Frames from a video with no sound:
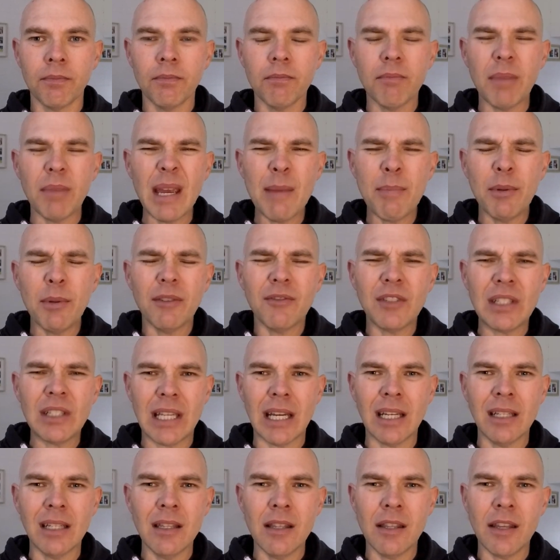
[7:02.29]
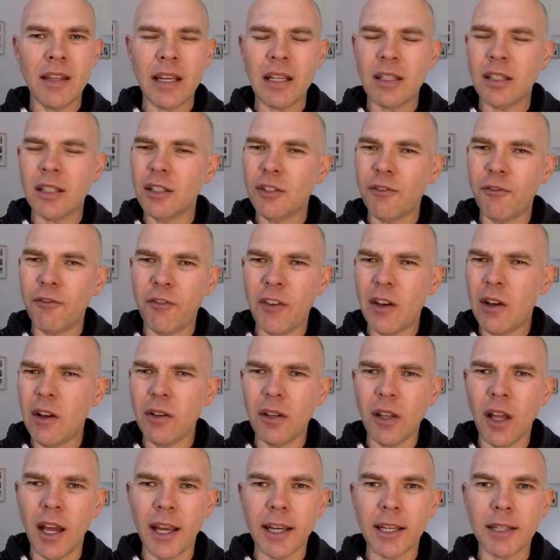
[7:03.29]
people have done things that's felt
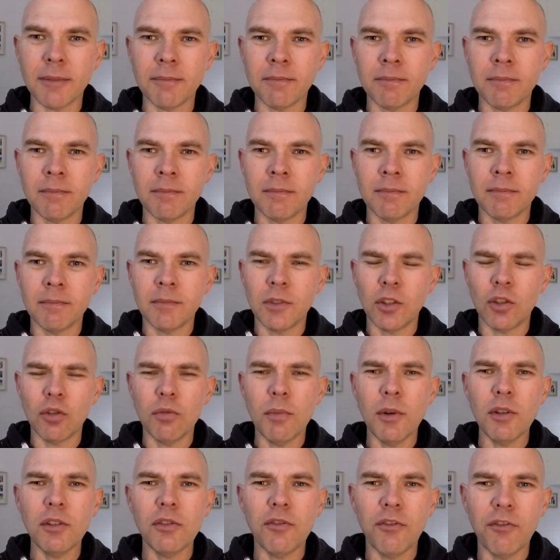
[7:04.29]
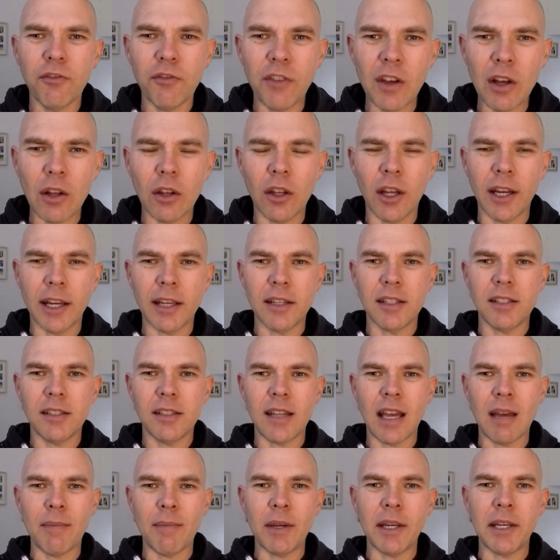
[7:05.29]
like, it's almost felt like a
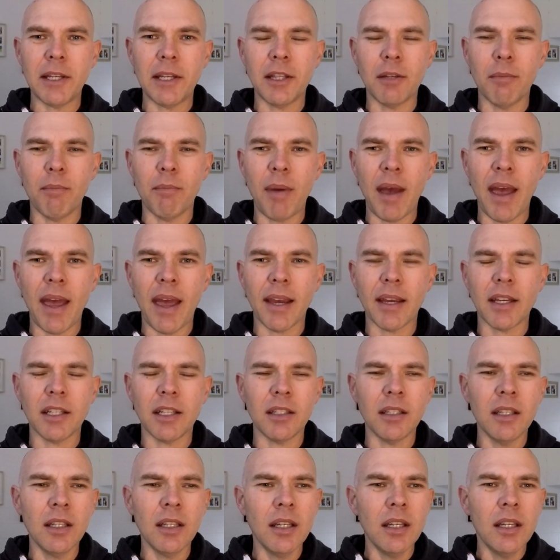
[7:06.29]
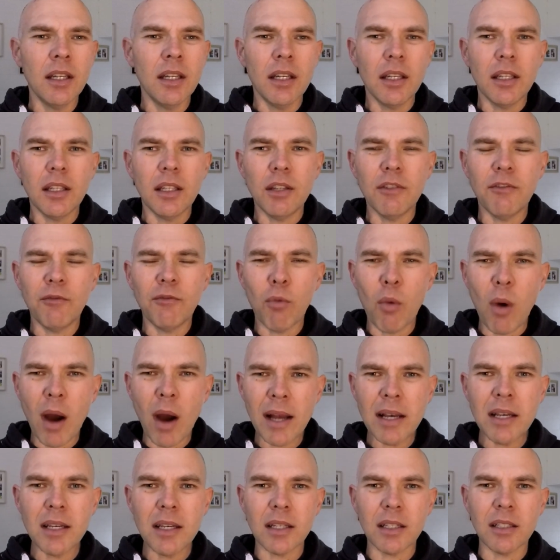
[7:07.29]
stabbing in the back, and you've
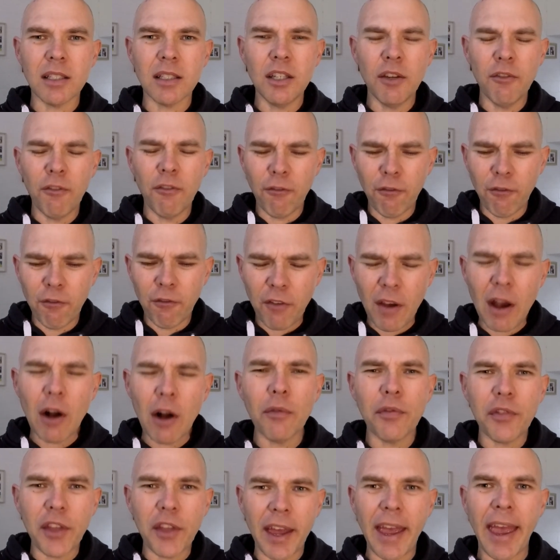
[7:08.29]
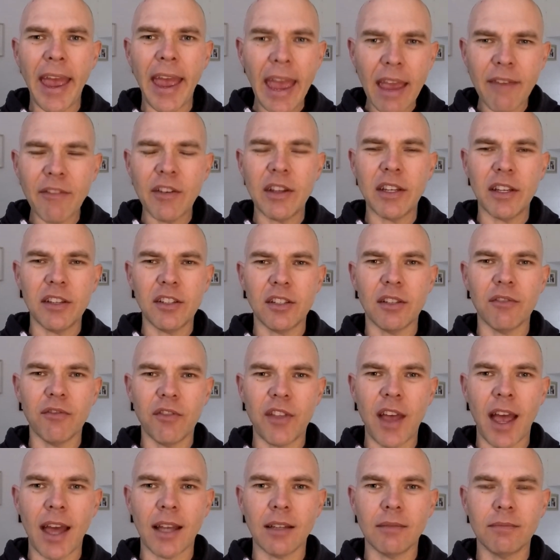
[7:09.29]
wondered, you've felt the heaviness of
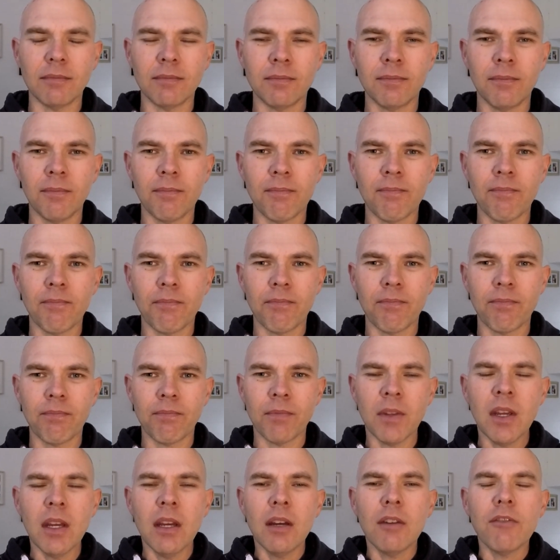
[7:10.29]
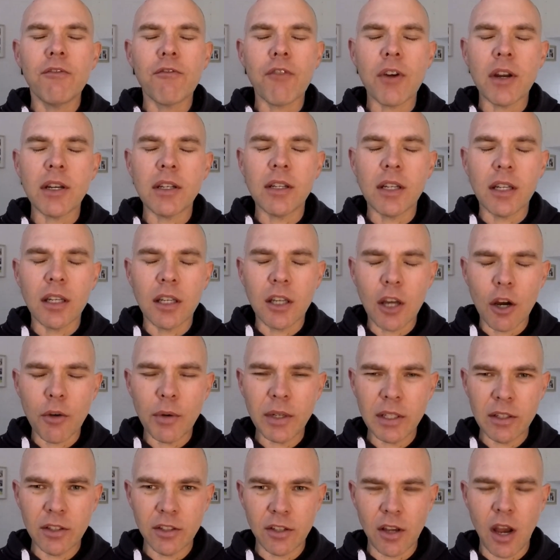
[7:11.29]
that. Friend, go
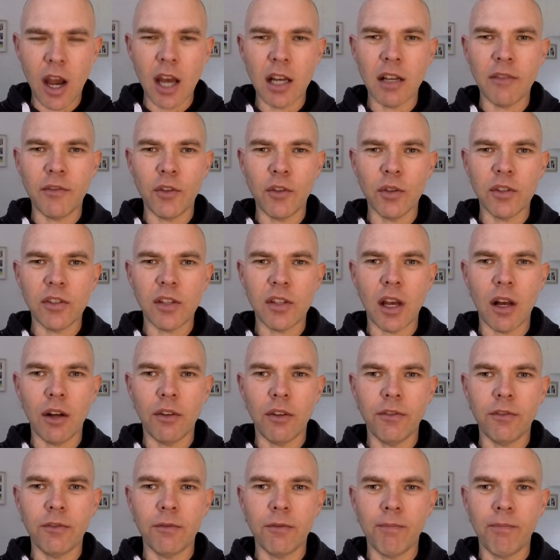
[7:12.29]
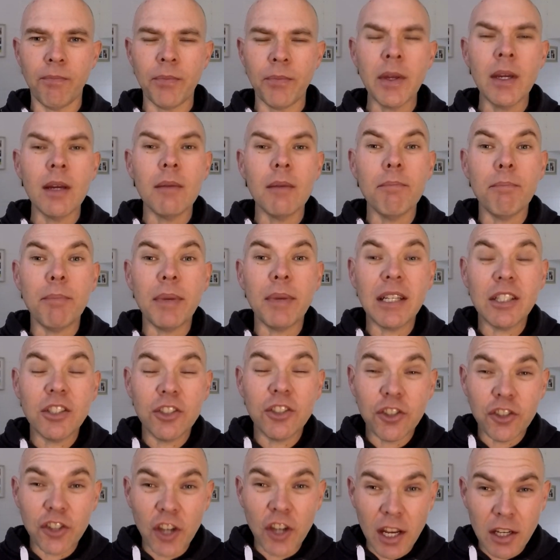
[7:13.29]
inside of yourself be
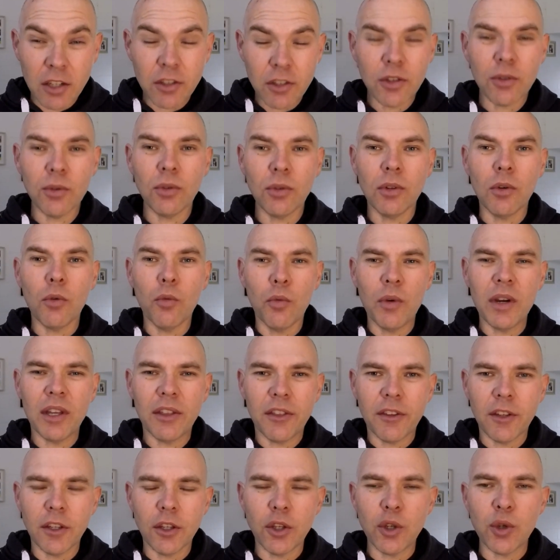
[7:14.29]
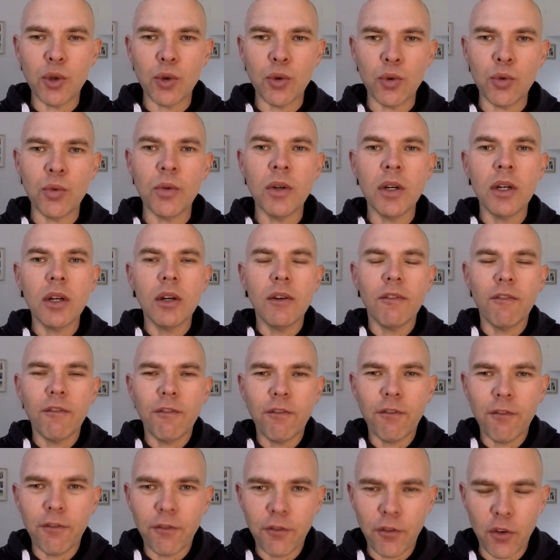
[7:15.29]
gentle with you
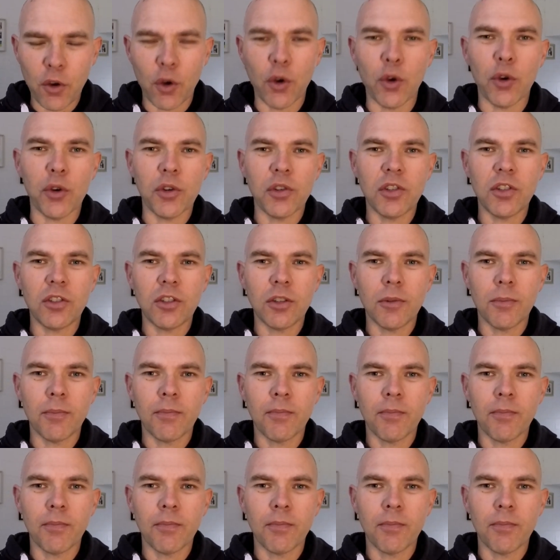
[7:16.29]
first